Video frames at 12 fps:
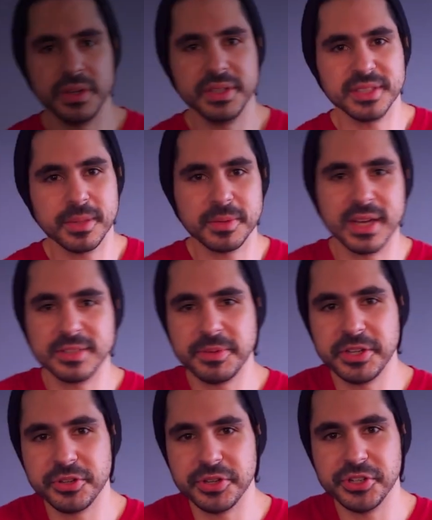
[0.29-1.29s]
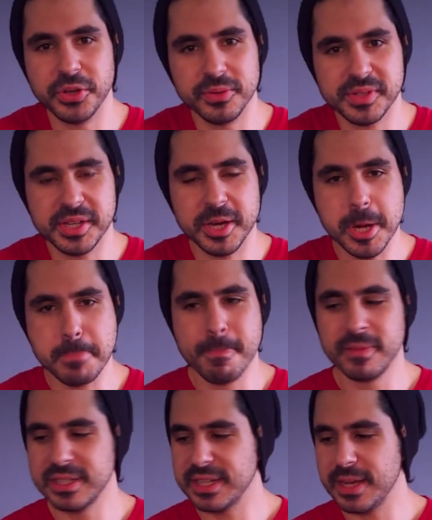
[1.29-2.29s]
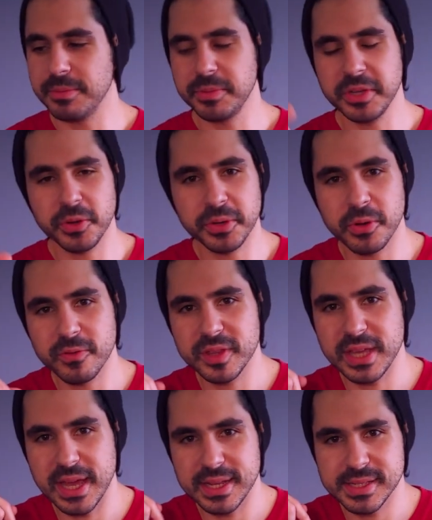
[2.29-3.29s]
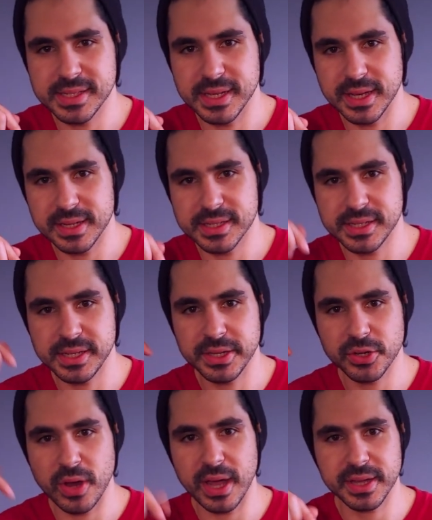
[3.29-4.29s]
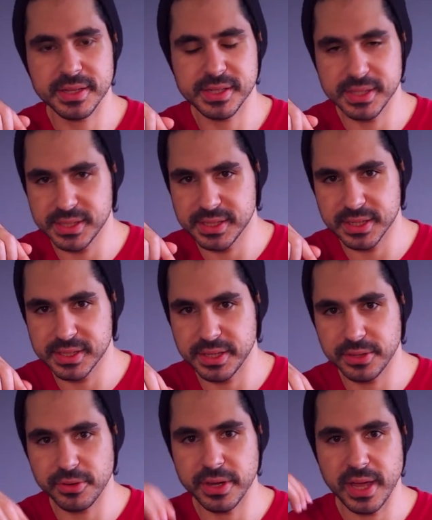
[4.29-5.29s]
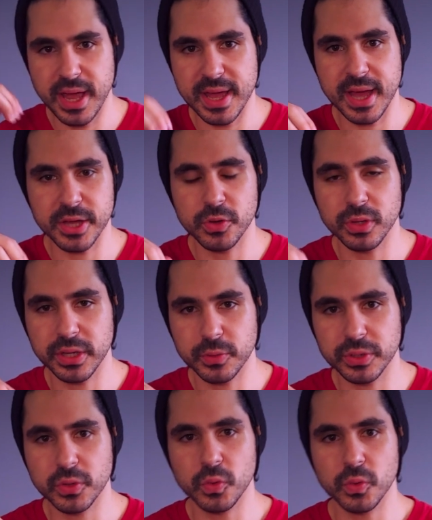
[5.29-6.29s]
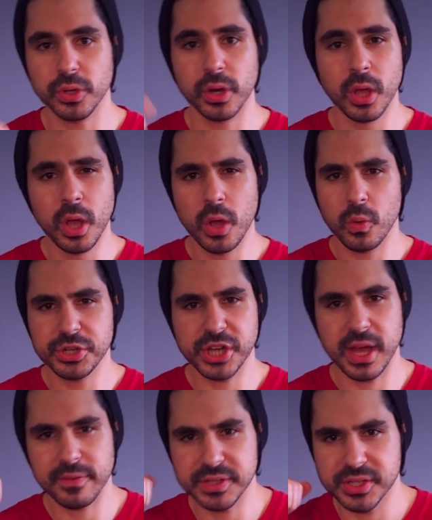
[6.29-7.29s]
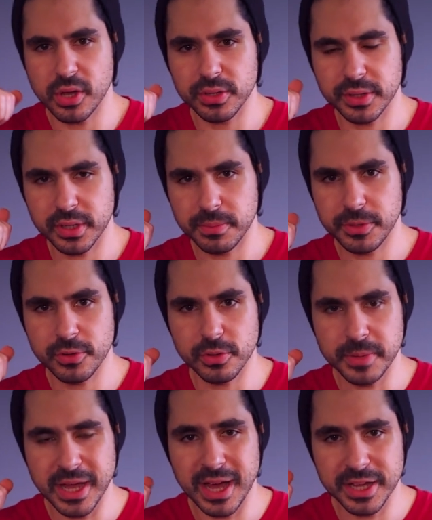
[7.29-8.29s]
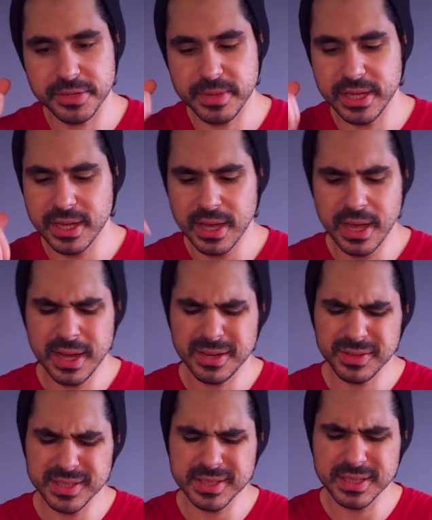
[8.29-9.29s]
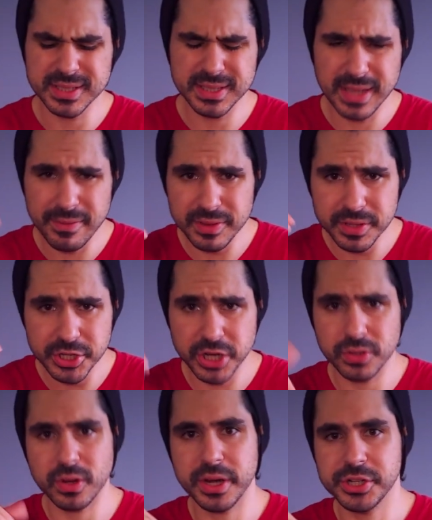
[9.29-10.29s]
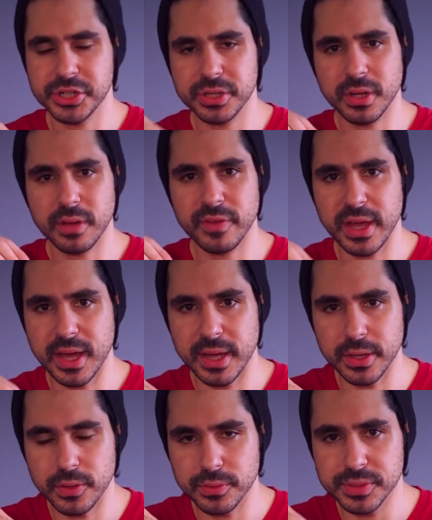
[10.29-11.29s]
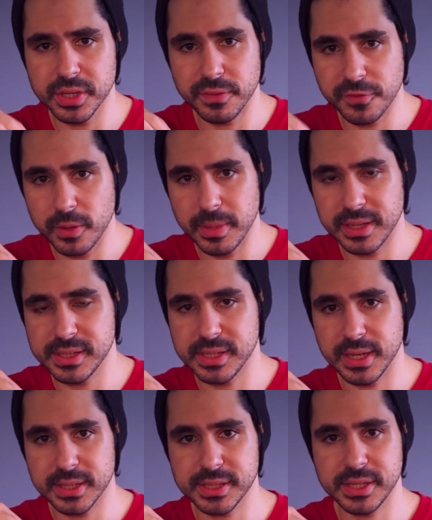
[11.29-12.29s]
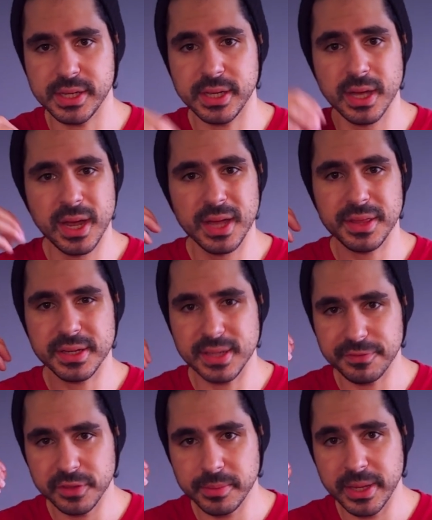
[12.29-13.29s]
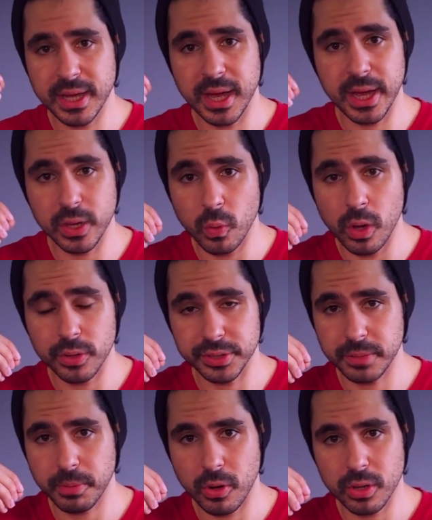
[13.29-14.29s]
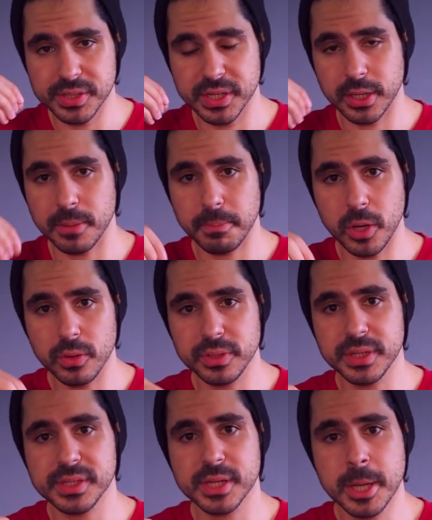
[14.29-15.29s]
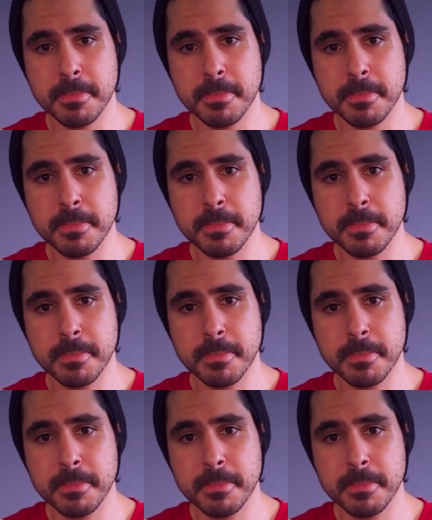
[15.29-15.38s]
is up guys, Petree Jones here. Today I'm going to be going over the NZXT Kraken Z63 AIO liquid cooler, which I have installed in the computer behind me. Now this is the seventh generation of AIOs from NZXT they definitely make high quality parts and components,